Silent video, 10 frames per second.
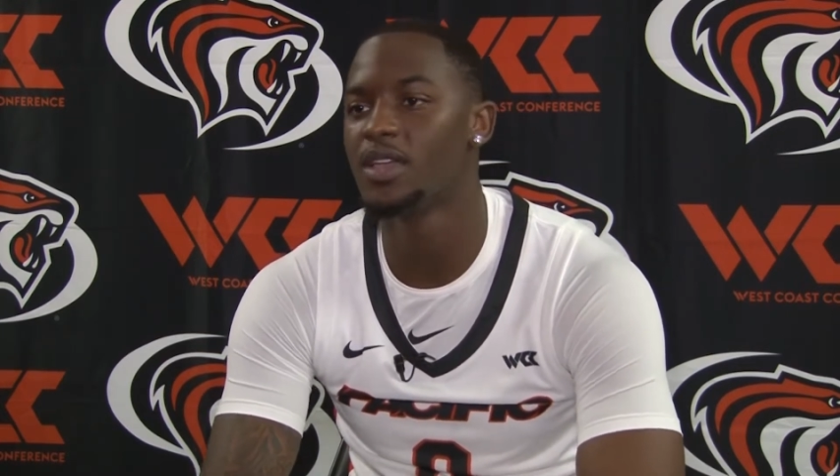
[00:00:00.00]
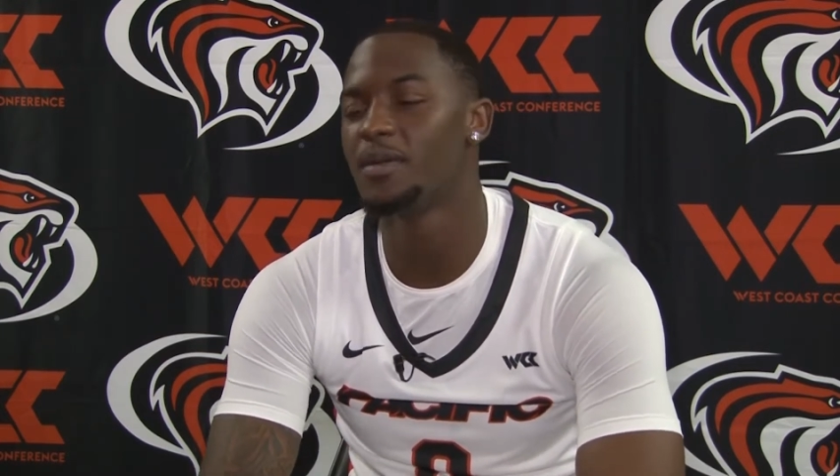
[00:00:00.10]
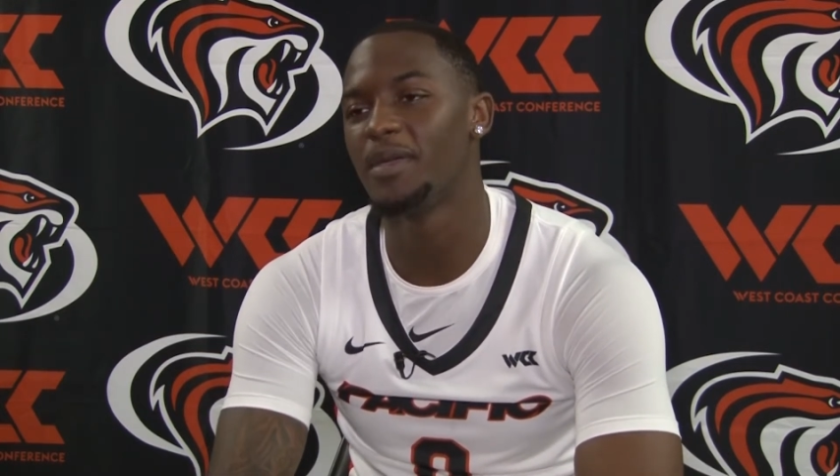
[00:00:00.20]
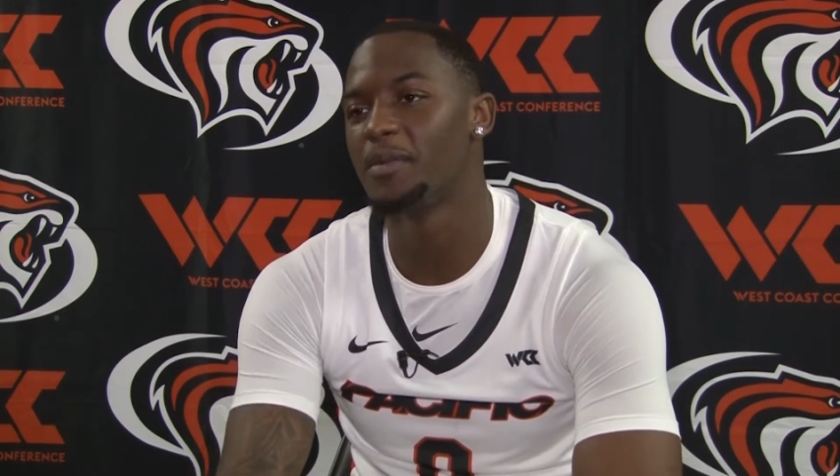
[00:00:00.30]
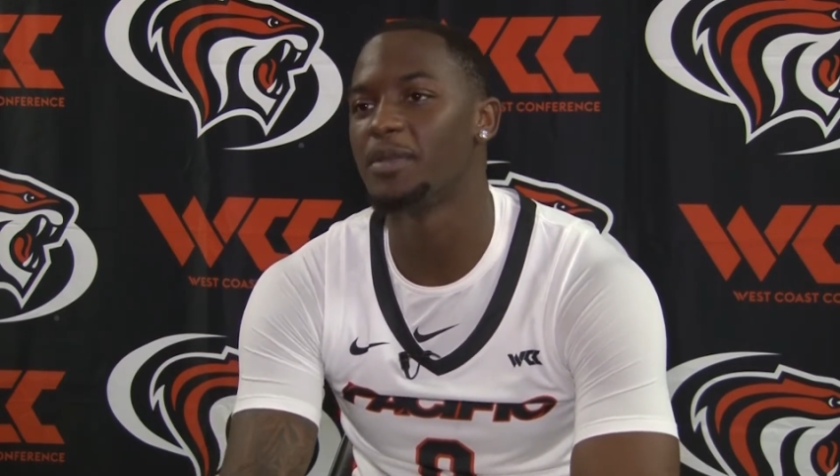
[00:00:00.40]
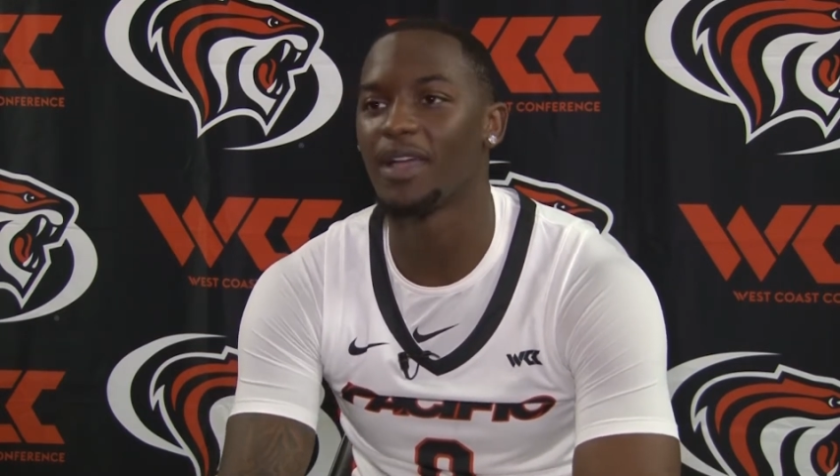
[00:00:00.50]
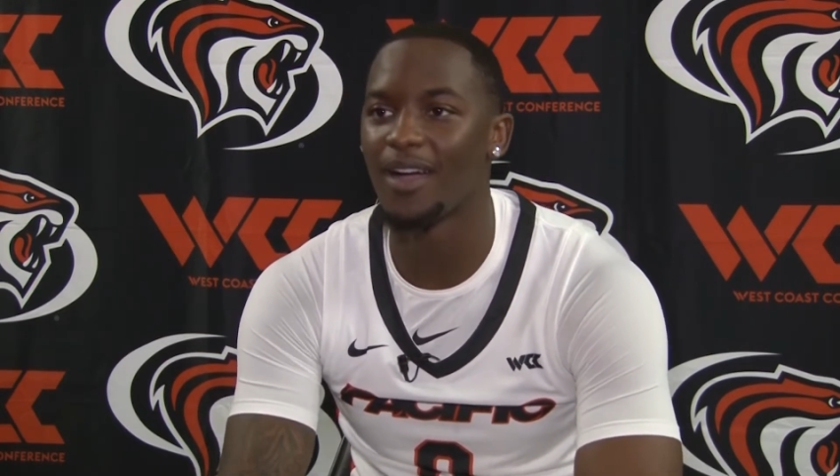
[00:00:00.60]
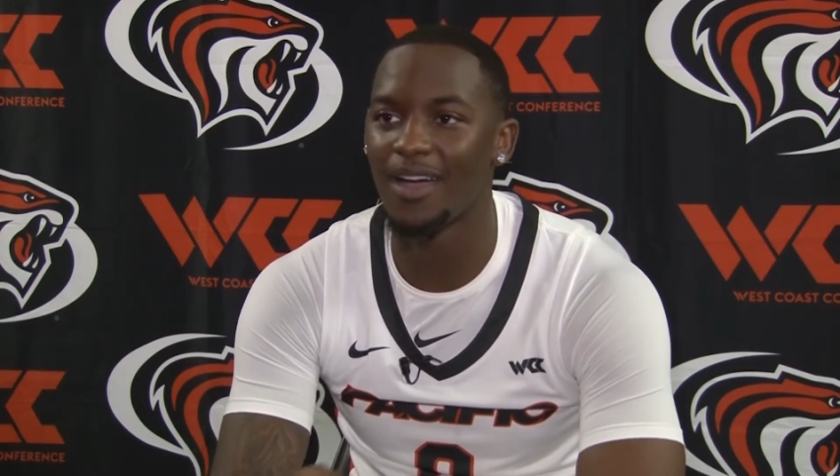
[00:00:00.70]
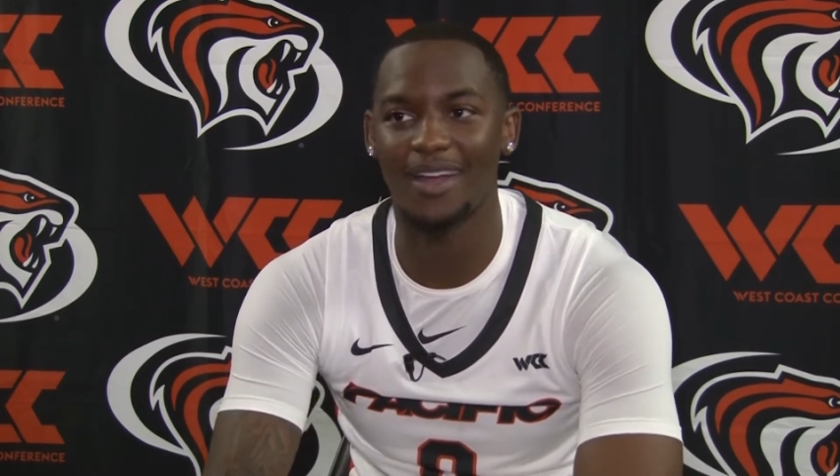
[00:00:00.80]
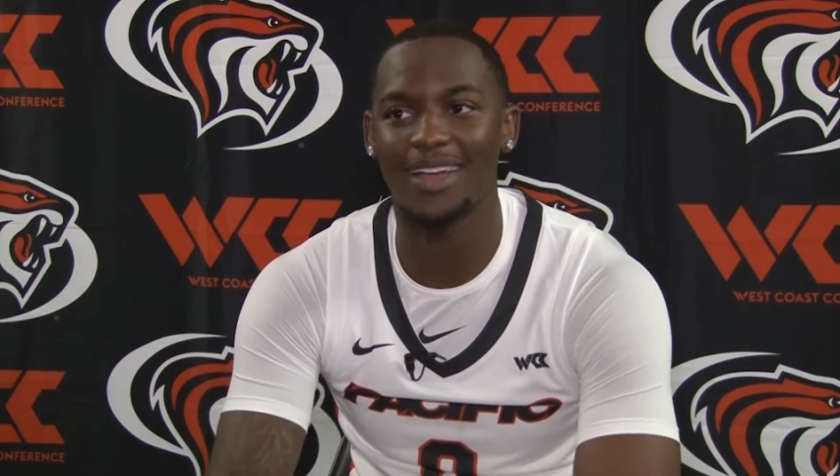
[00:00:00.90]
made me like, all
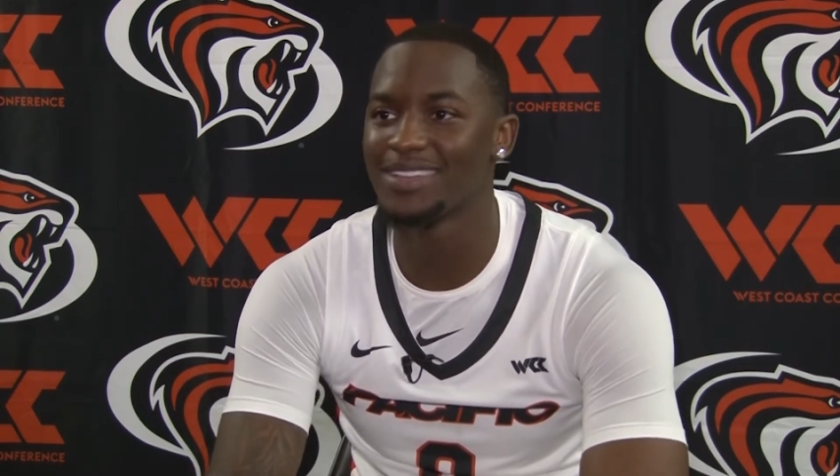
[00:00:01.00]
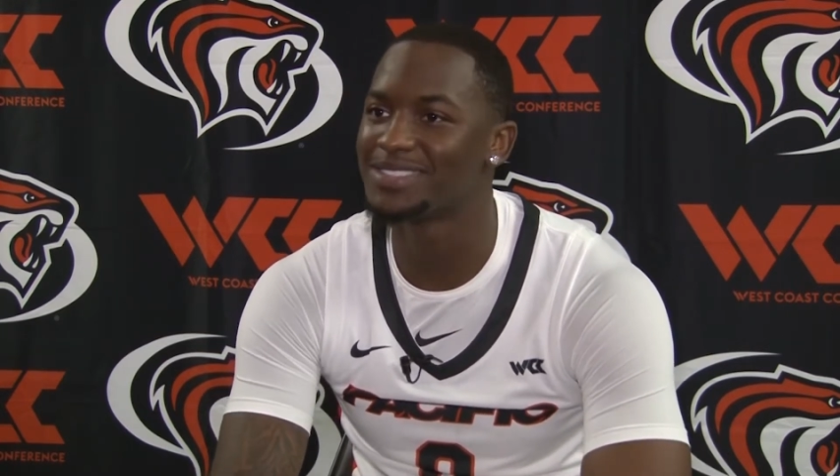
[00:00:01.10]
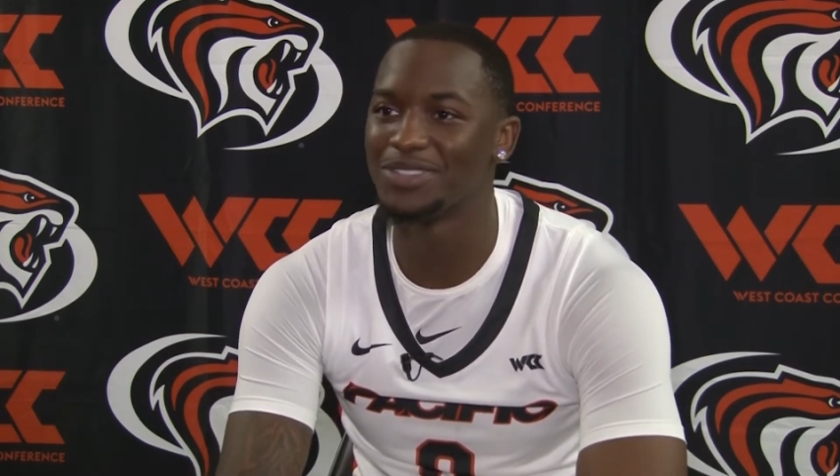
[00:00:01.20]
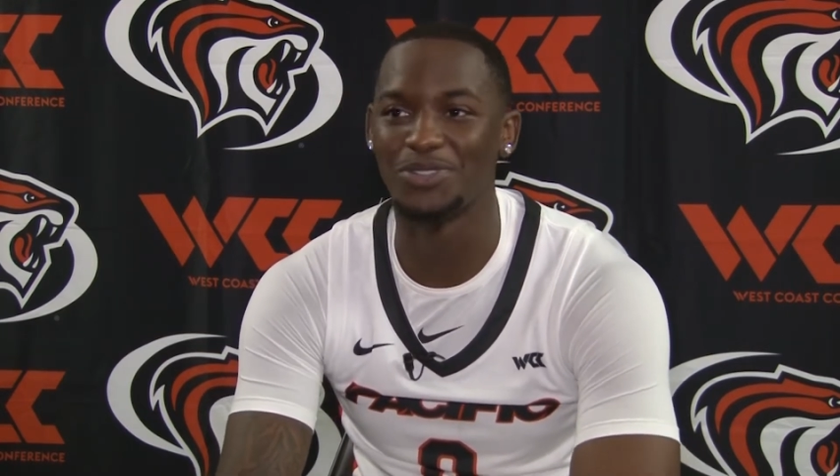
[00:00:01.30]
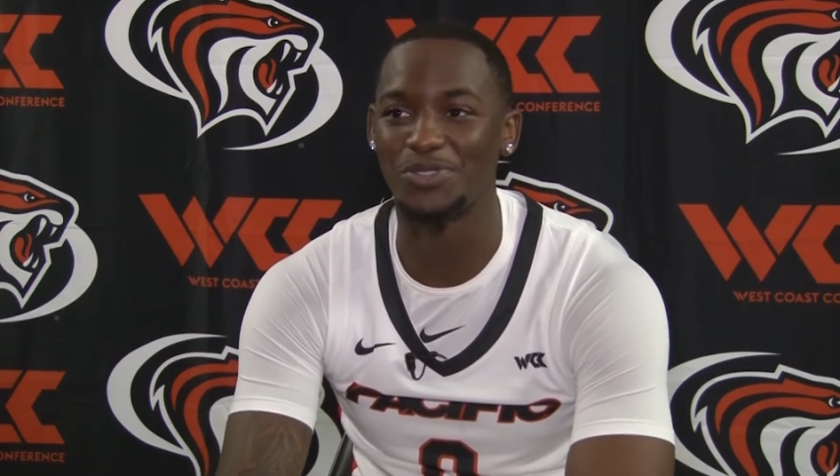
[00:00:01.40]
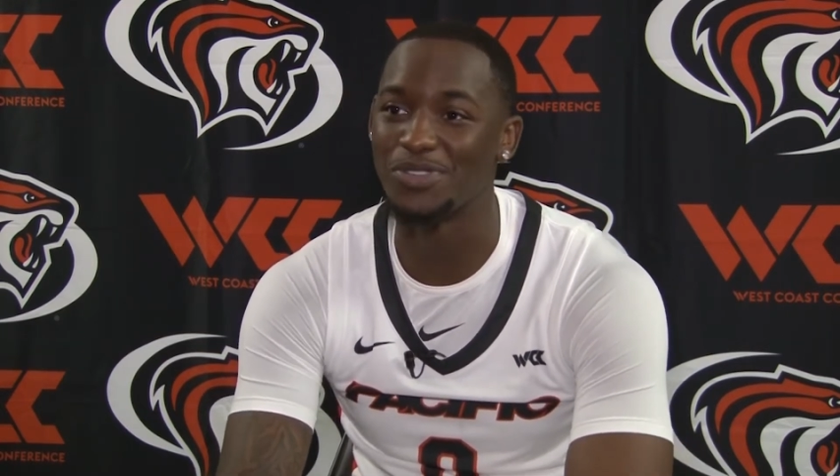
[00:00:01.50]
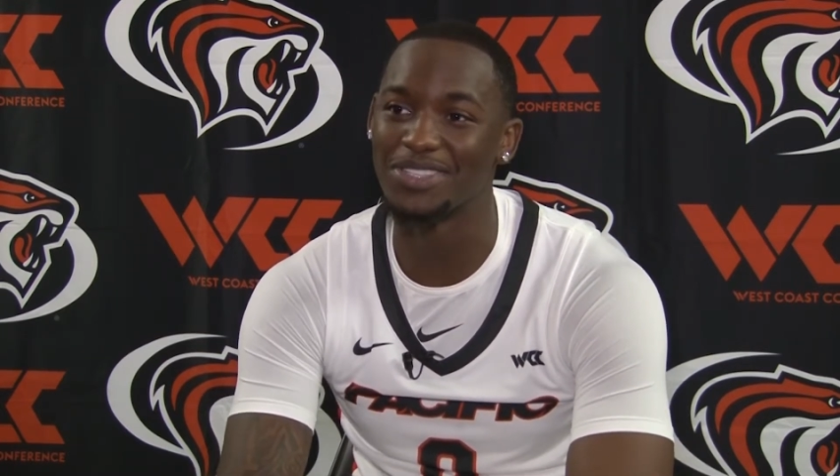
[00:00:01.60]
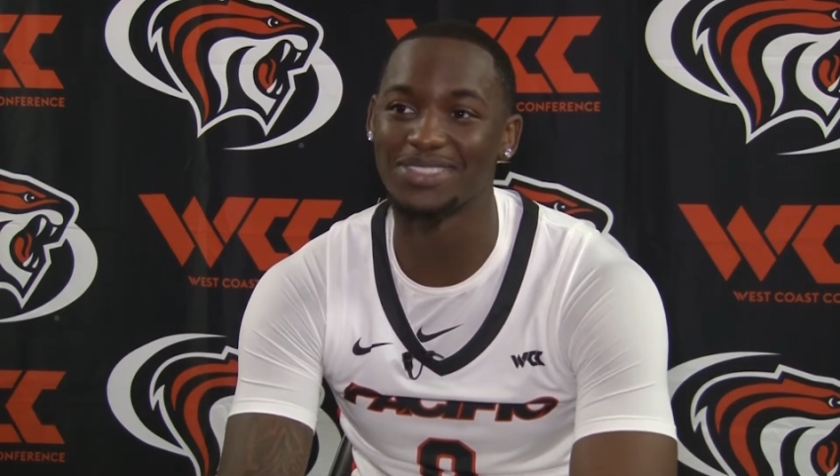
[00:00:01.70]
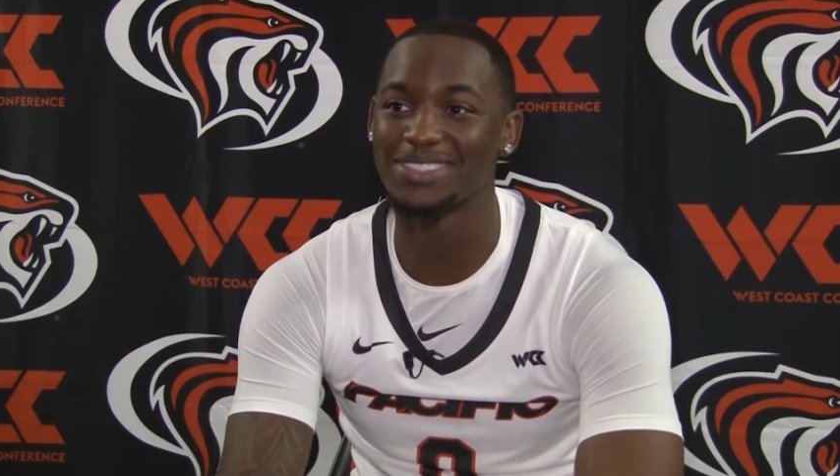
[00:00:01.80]
right, I can still do this.